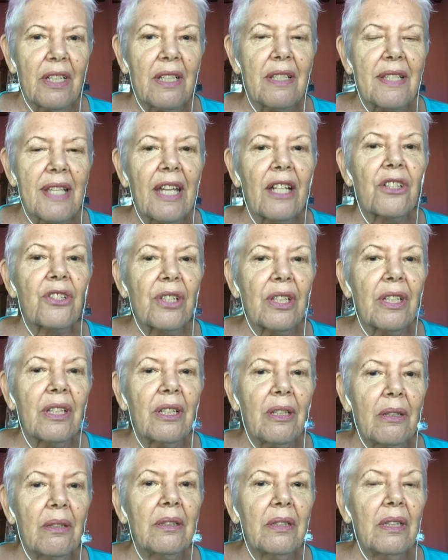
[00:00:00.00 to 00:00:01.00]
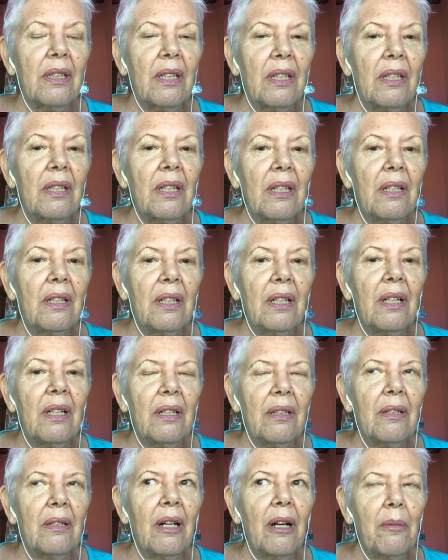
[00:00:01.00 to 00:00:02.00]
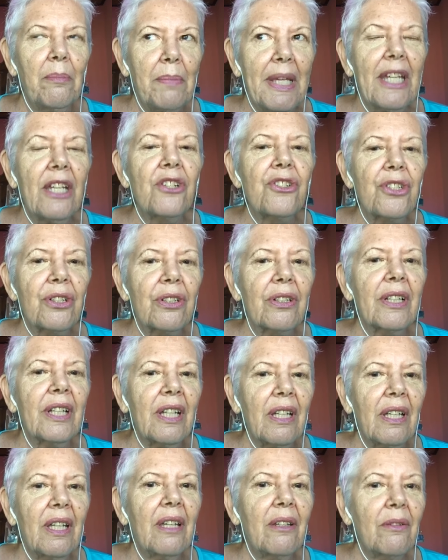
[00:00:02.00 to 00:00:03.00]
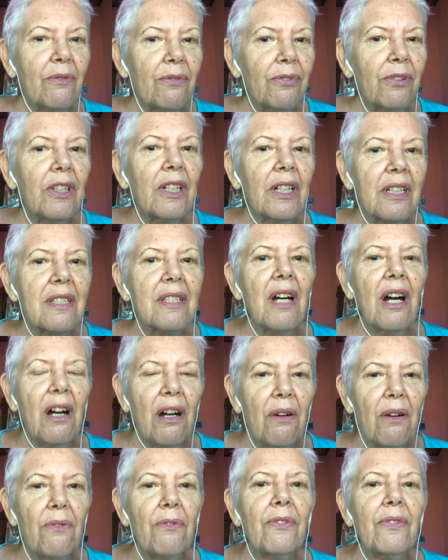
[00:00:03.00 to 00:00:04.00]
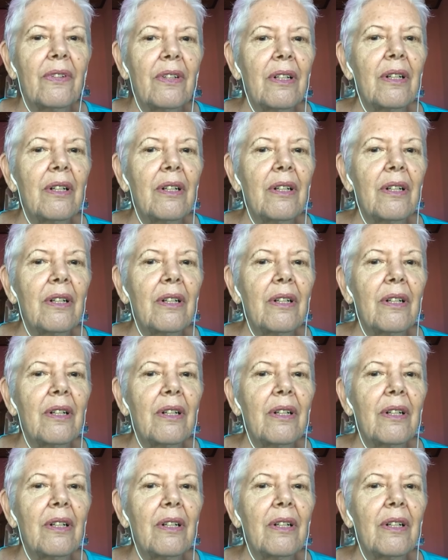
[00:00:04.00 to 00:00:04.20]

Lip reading: is actually a major influx of